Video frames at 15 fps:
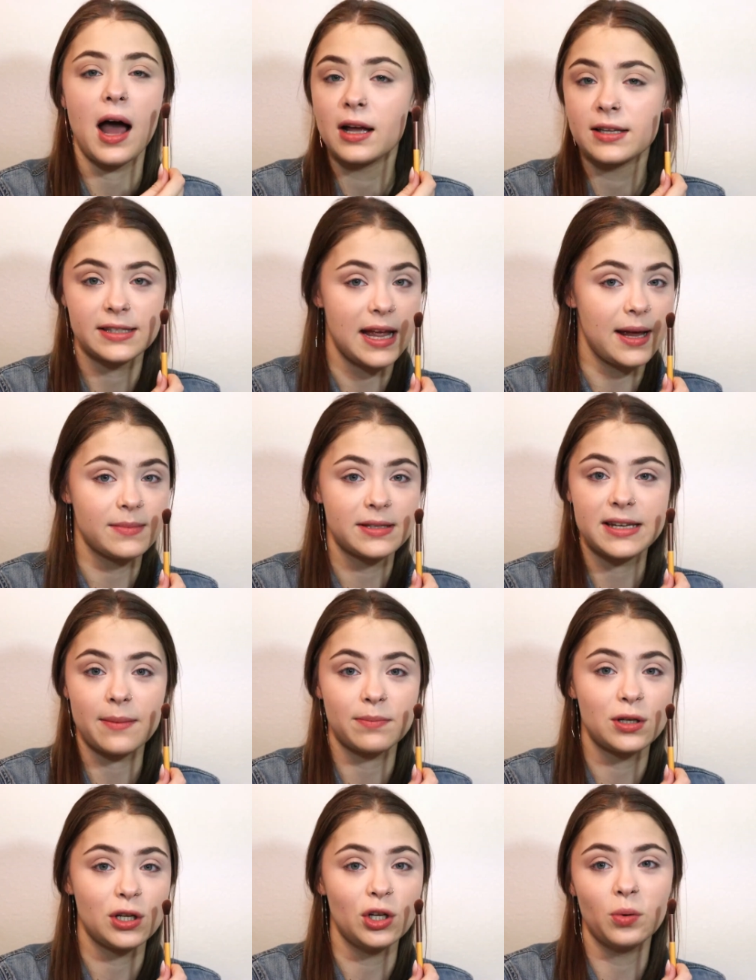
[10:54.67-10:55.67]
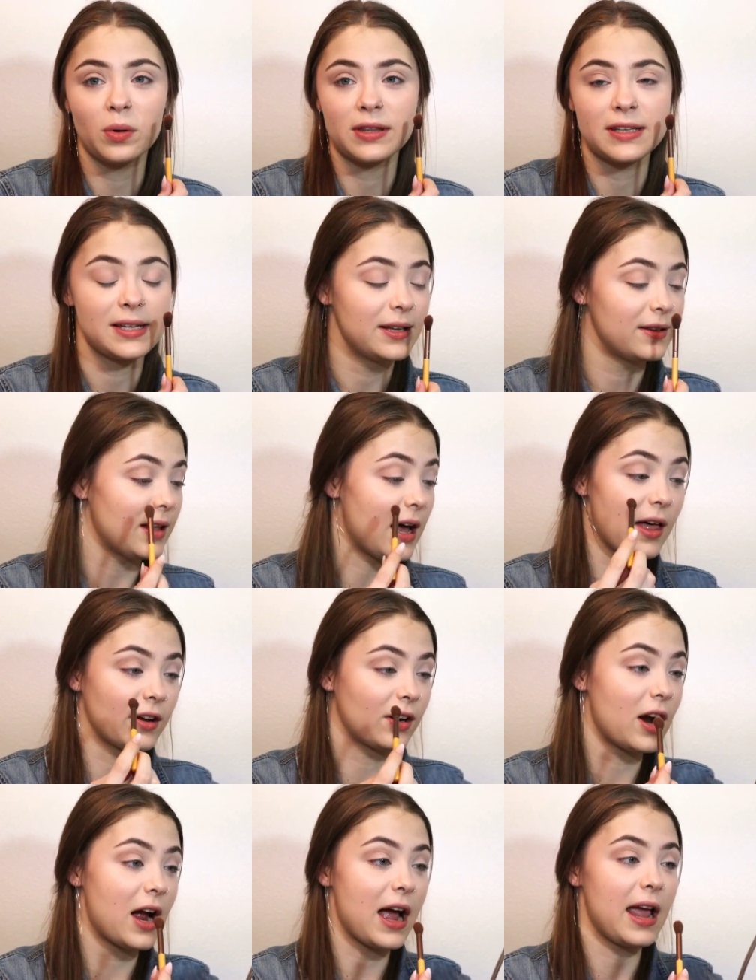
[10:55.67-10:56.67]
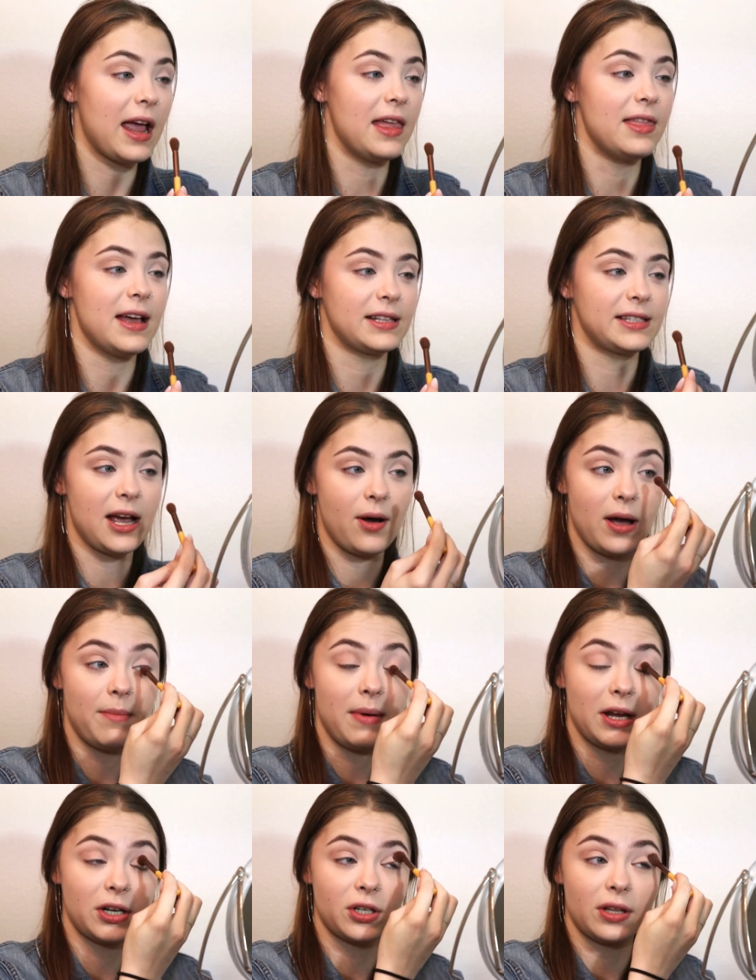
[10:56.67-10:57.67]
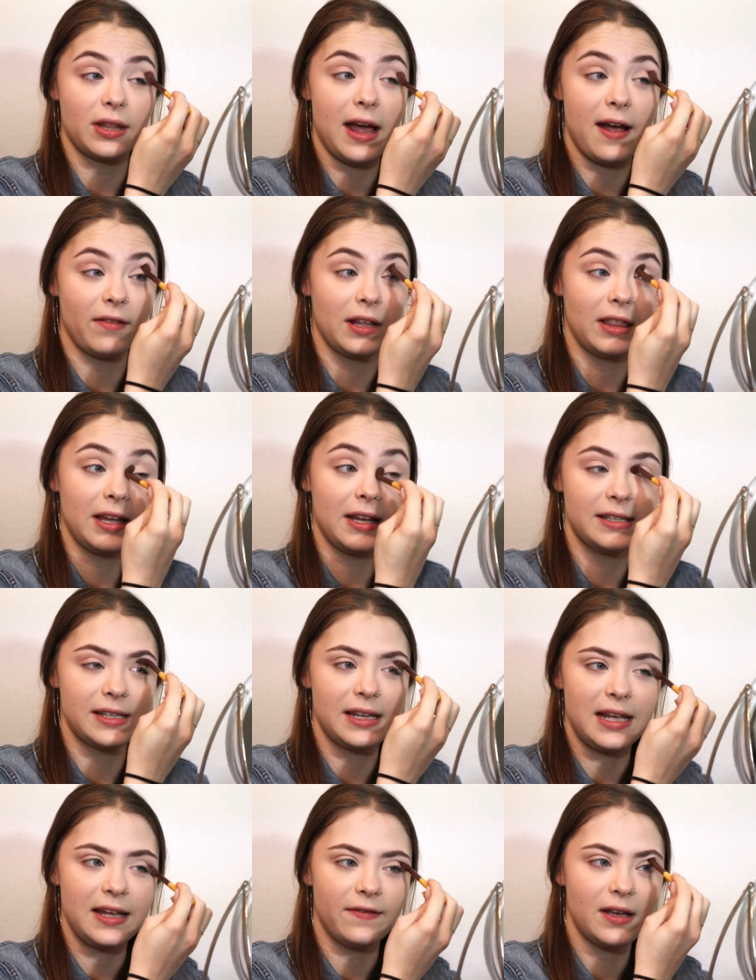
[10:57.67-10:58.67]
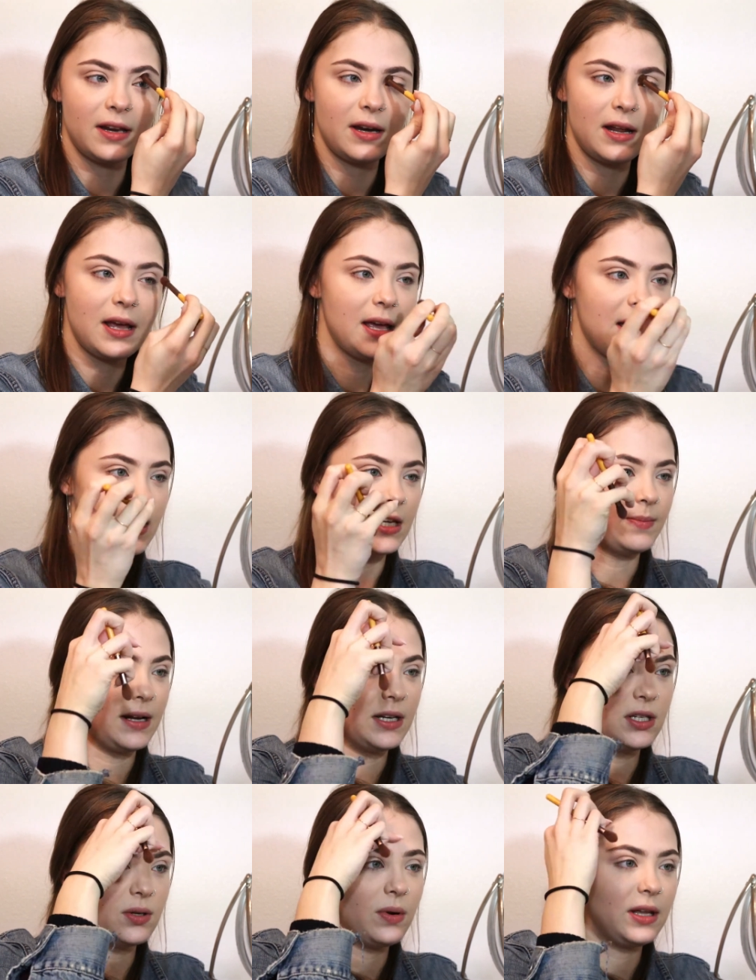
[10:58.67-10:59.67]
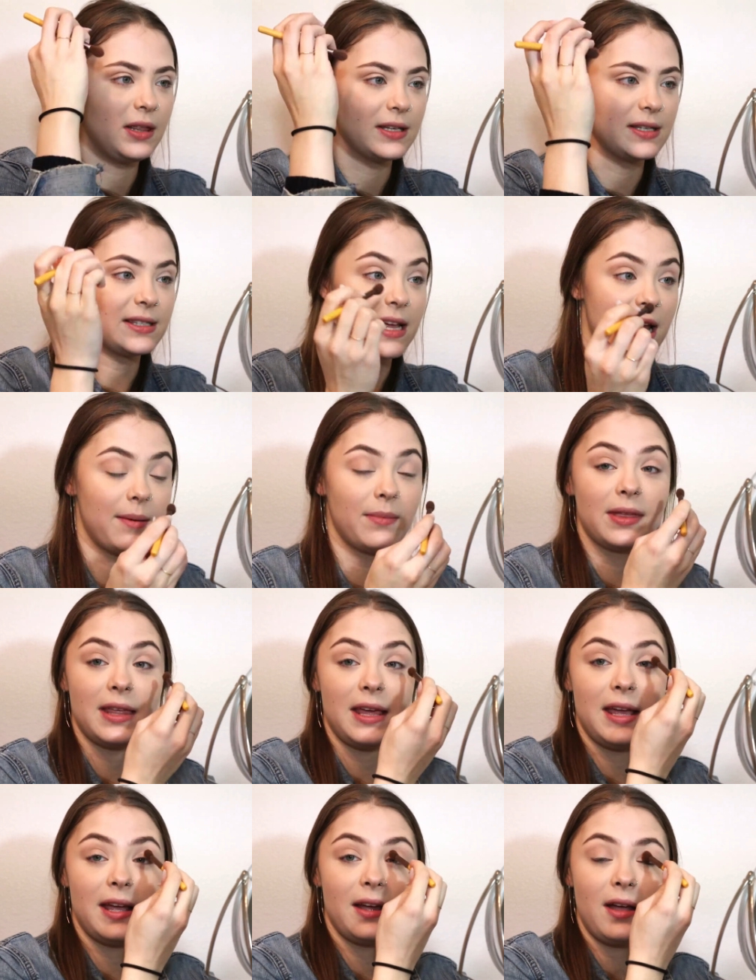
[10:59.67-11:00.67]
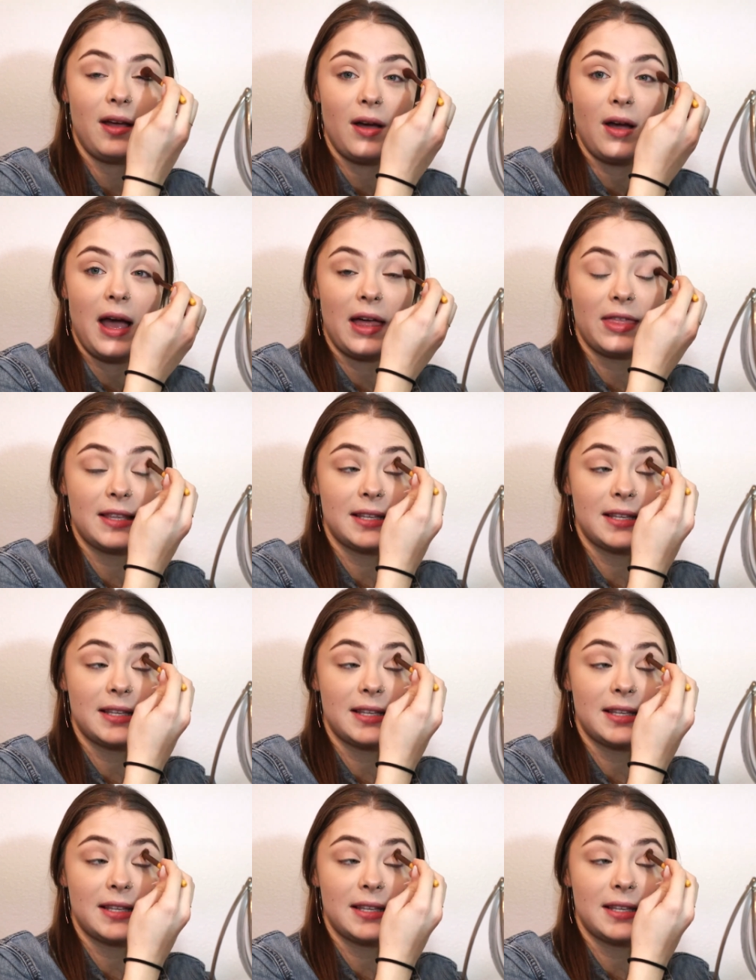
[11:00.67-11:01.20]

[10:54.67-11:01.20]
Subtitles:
same step 2 on the other eye, and that's how I make sure that everything is even, is by doing the same thing at